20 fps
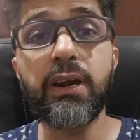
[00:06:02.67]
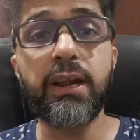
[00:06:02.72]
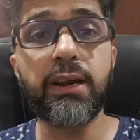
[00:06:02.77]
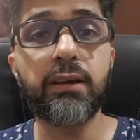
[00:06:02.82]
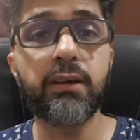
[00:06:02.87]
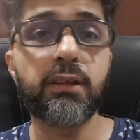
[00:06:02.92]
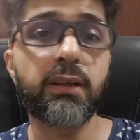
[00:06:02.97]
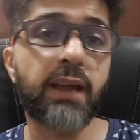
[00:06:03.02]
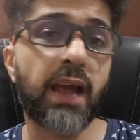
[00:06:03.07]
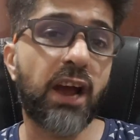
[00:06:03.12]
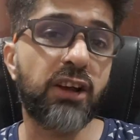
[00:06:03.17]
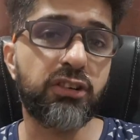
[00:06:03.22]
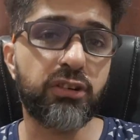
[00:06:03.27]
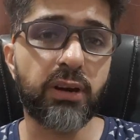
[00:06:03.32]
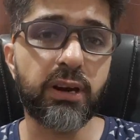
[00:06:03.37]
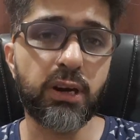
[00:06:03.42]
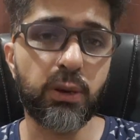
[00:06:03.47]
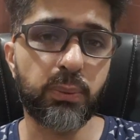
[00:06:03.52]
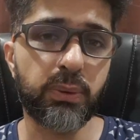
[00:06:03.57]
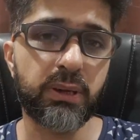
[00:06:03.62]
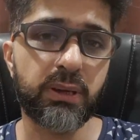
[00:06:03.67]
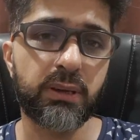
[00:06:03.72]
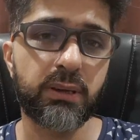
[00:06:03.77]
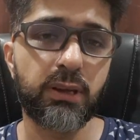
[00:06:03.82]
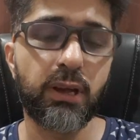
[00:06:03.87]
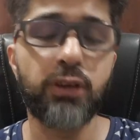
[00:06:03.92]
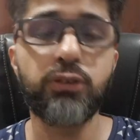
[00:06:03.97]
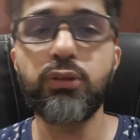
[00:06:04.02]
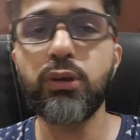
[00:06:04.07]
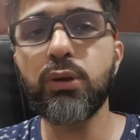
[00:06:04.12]
needed the cash right away.
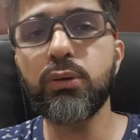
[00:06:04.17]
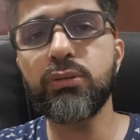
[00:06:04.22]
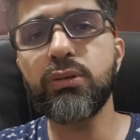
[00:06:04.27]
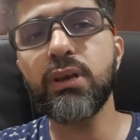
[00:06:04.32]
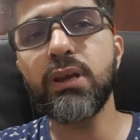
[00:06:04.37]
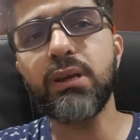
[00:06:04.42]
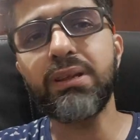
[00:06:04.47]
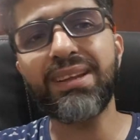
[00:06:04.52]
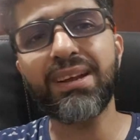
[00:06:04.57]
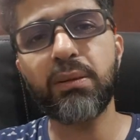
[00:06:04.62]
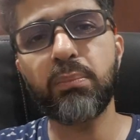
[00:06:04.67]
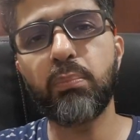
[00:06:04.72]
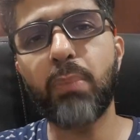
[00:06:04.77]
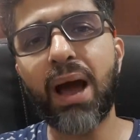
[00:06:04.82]
So you see that